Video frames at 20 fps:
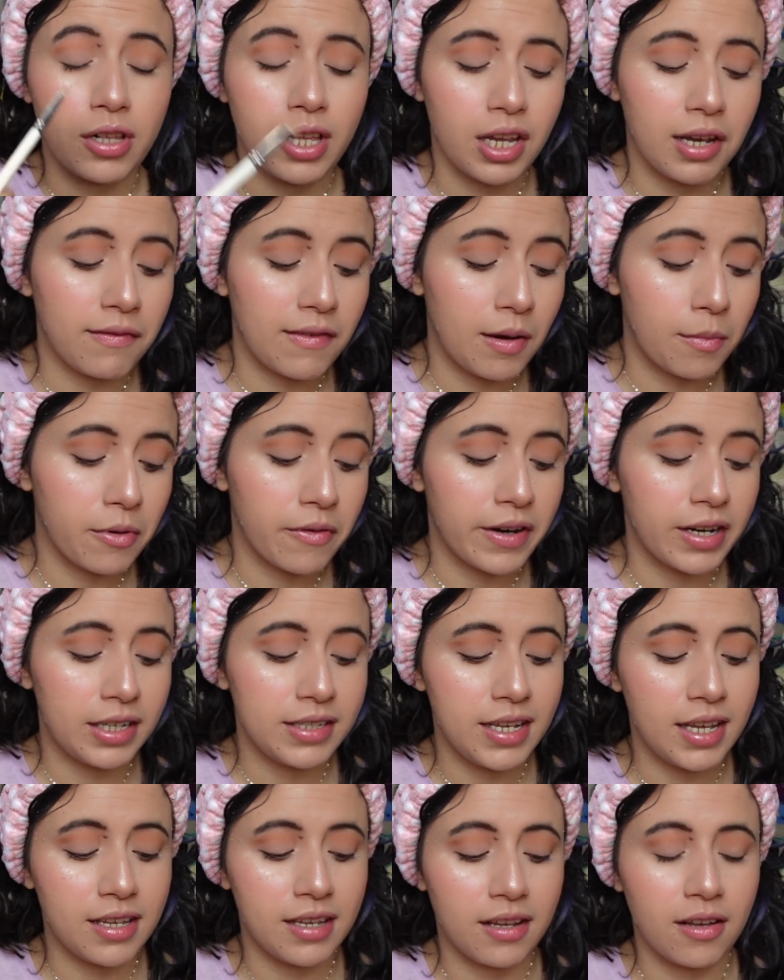Like if I'm already
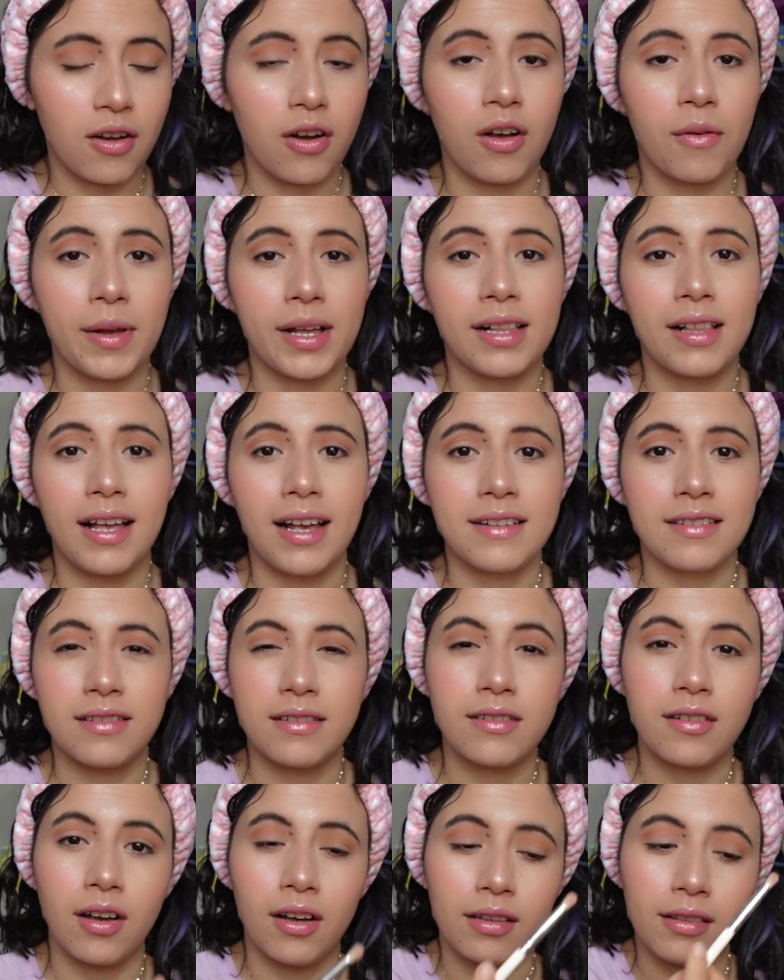taking all my
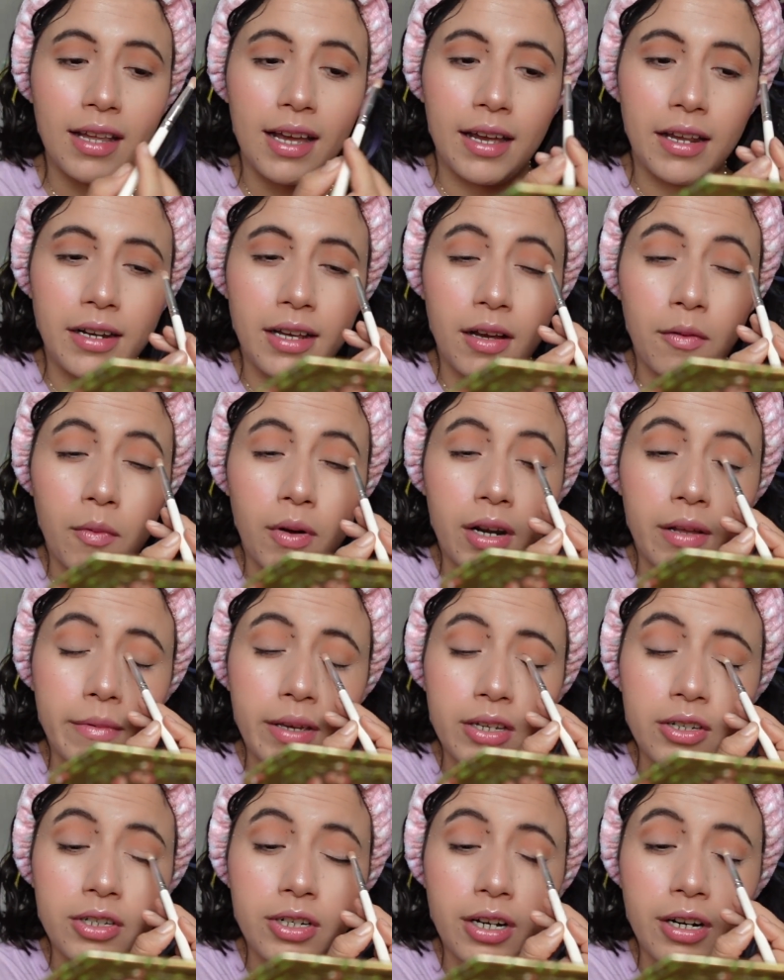classes online, I want to
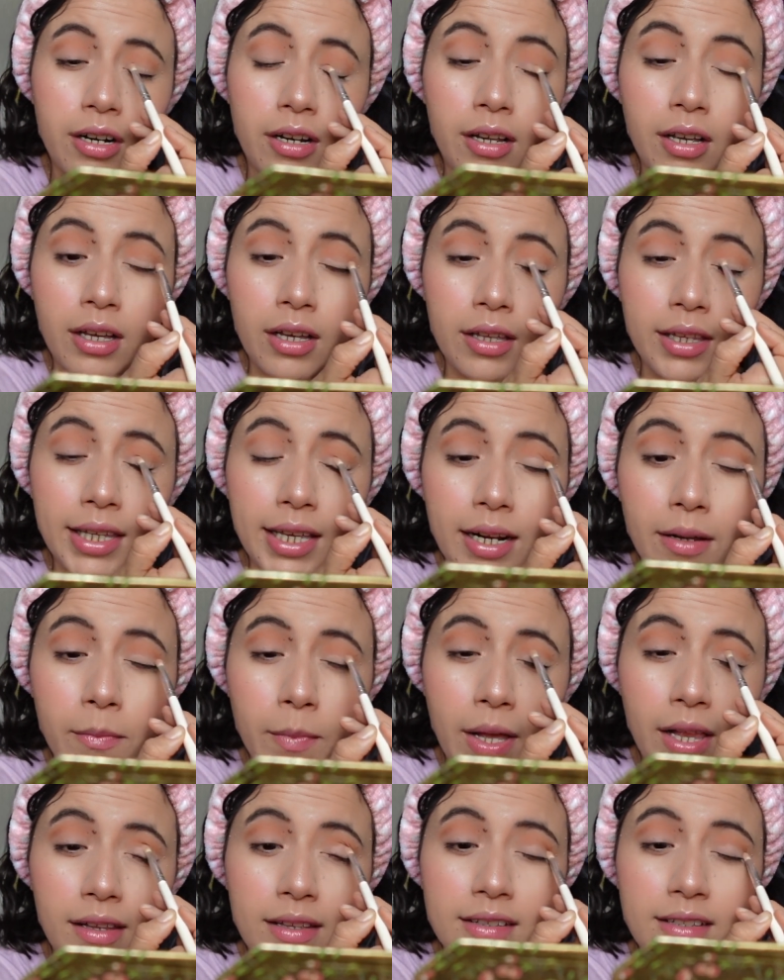make sure that I'm
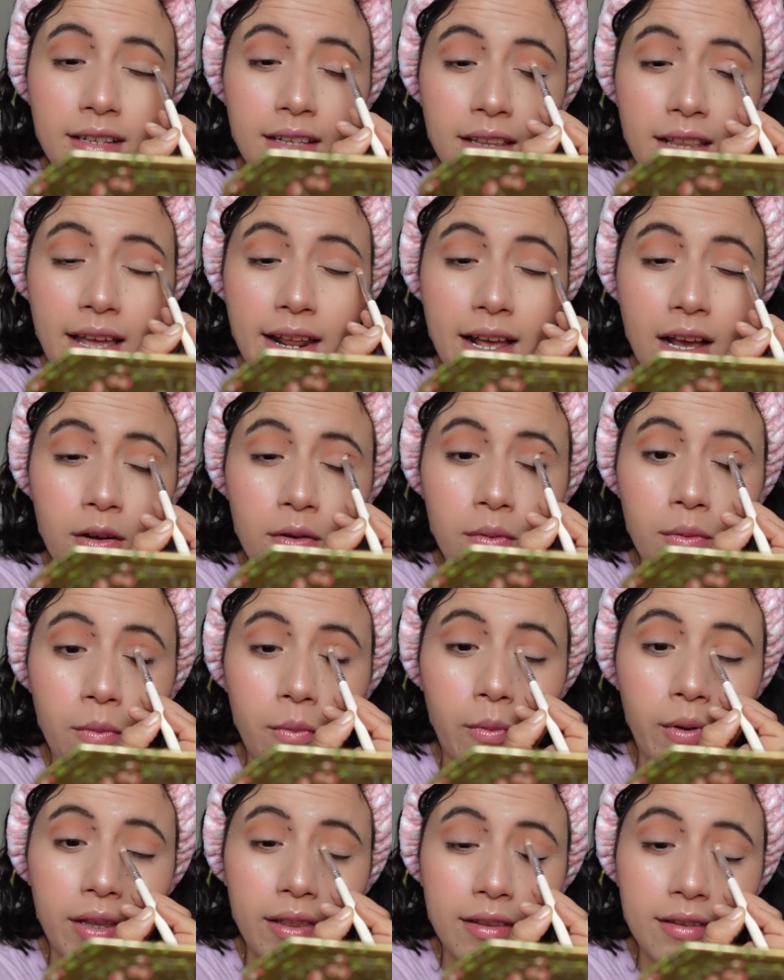balancing that out
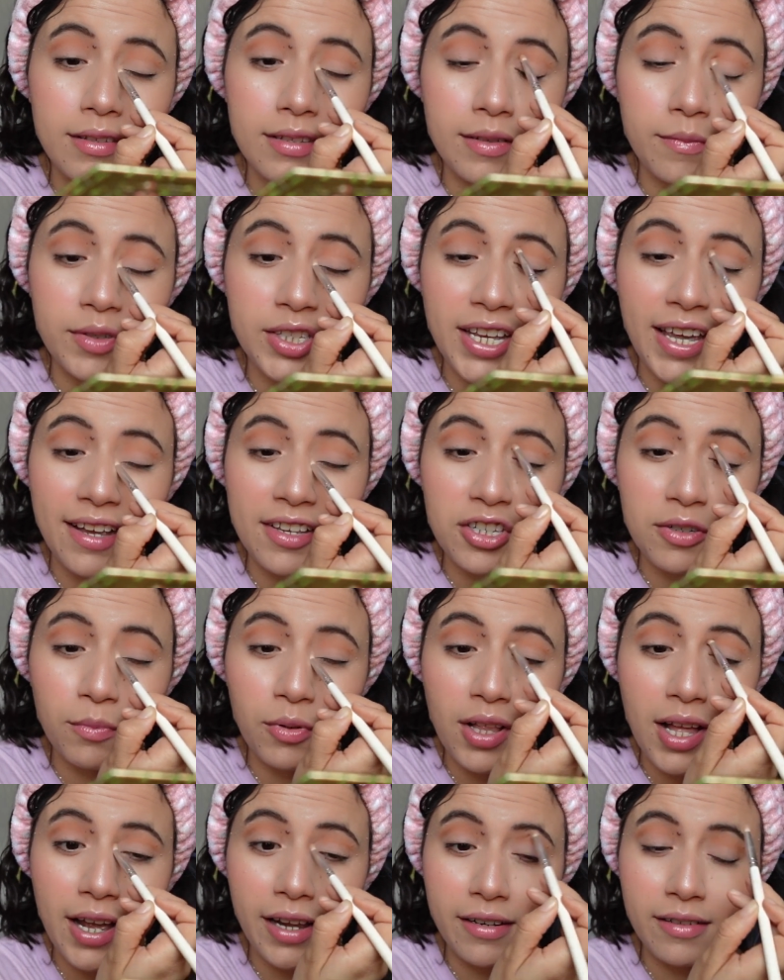with some
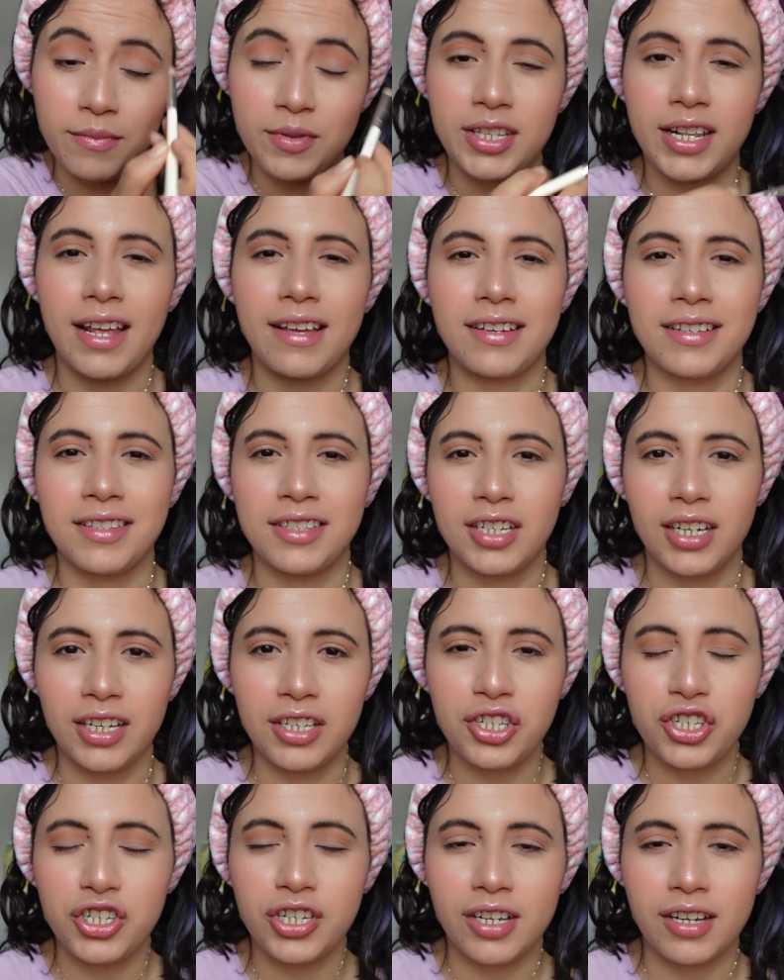tangible items that I can
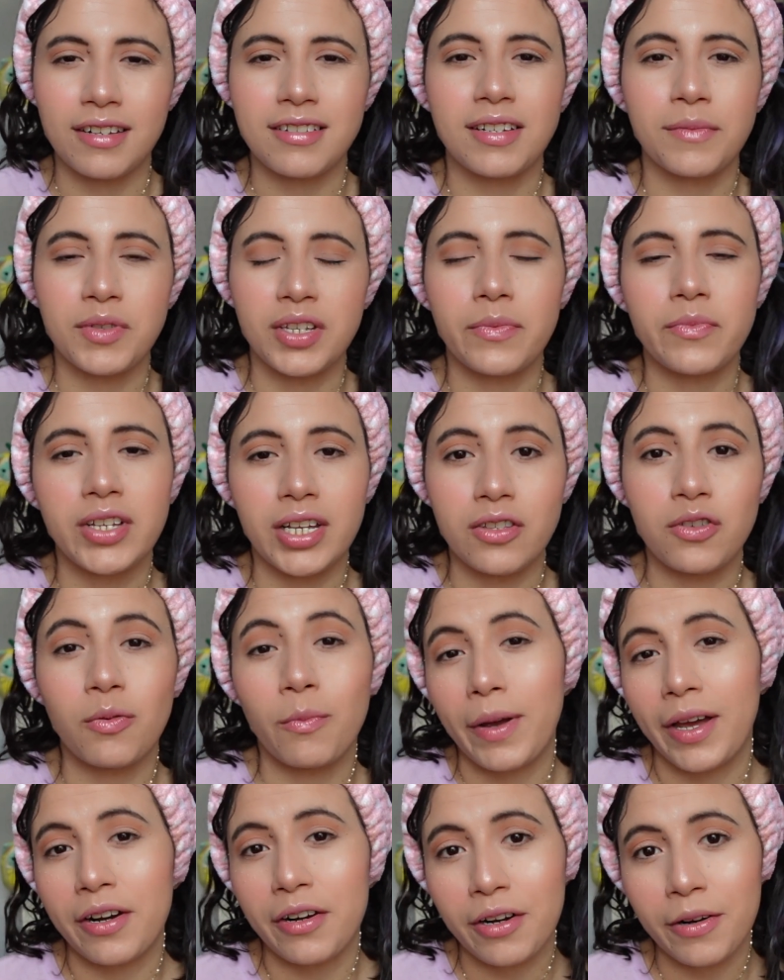touch, because sometimes I do
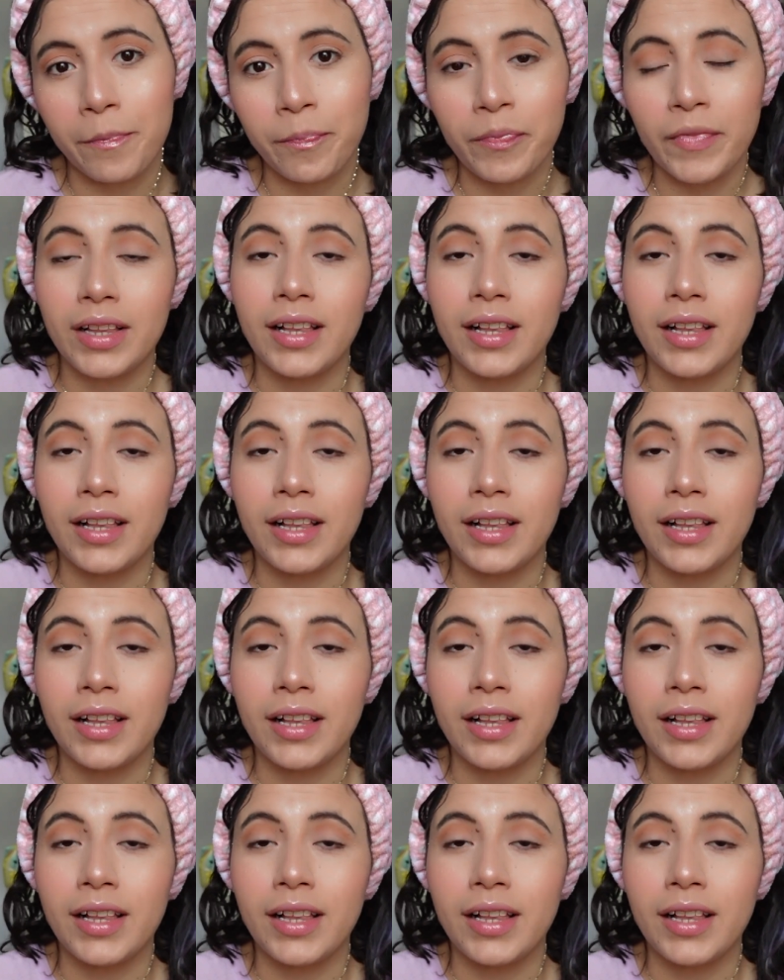better.